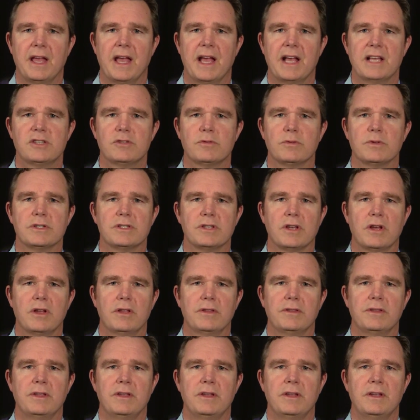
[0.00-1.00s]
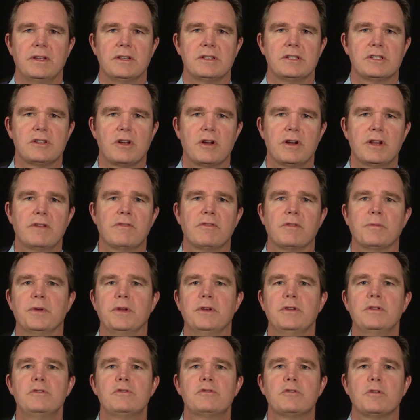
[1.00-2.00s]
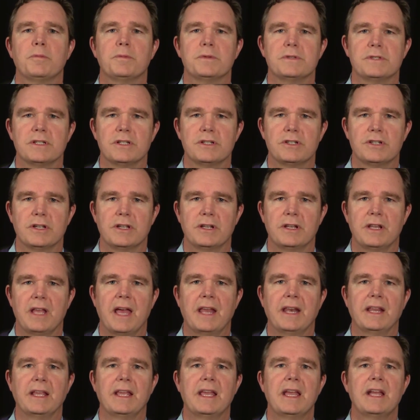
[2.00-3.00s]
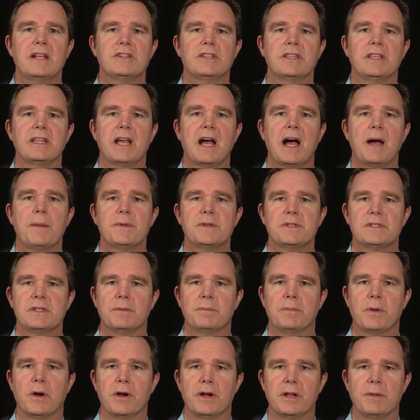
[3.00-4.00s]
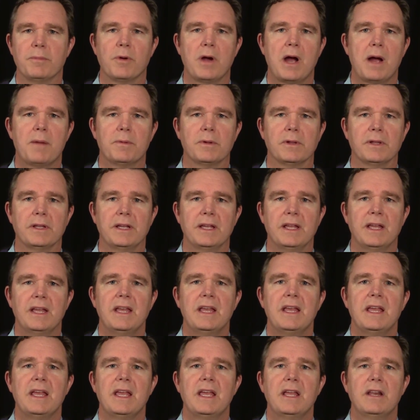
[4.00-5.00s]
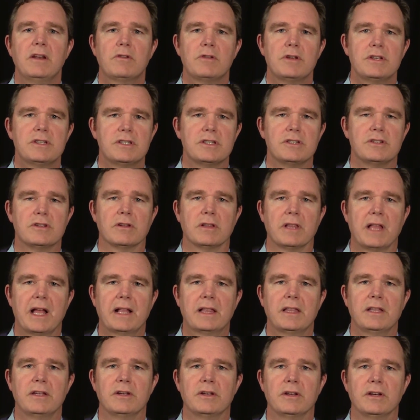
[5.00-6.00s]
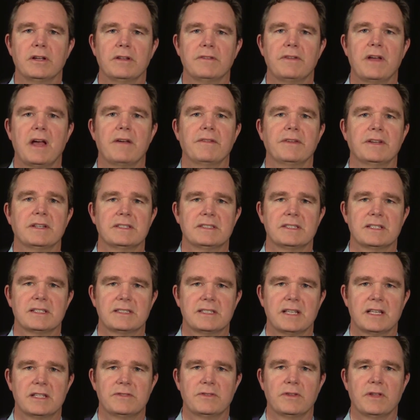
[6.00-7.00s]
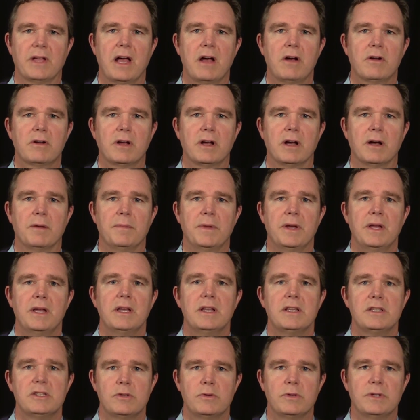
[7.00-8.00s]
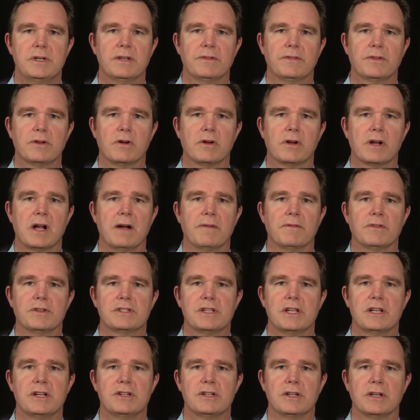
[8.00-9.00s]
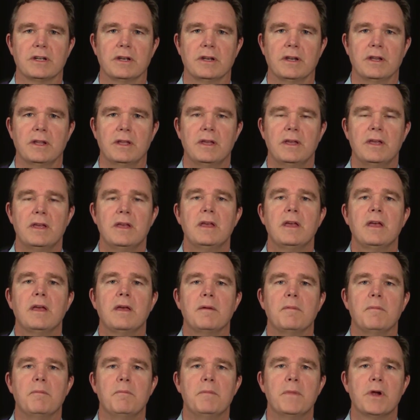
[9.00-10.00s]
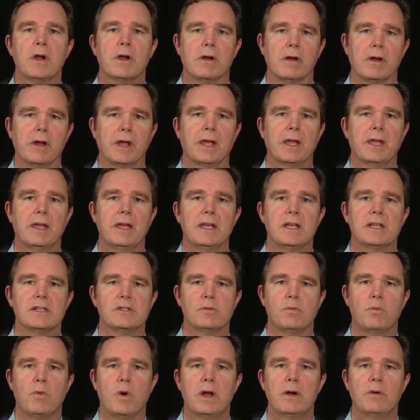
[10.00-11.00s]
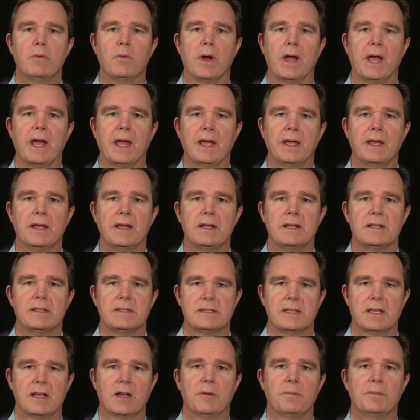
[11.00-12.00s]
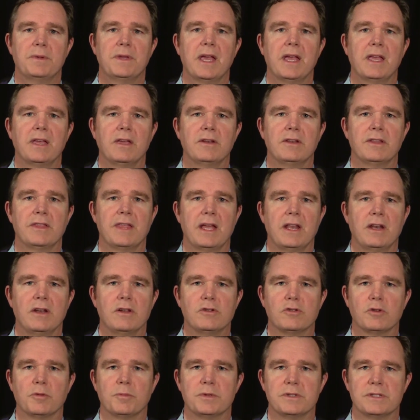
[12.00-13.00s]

As a result, starting from a neutral position and engaging the opposite party properly increases your likelihood of having a successful outcome to a difficult conversation. Mirroring is one way to help get you to that neutral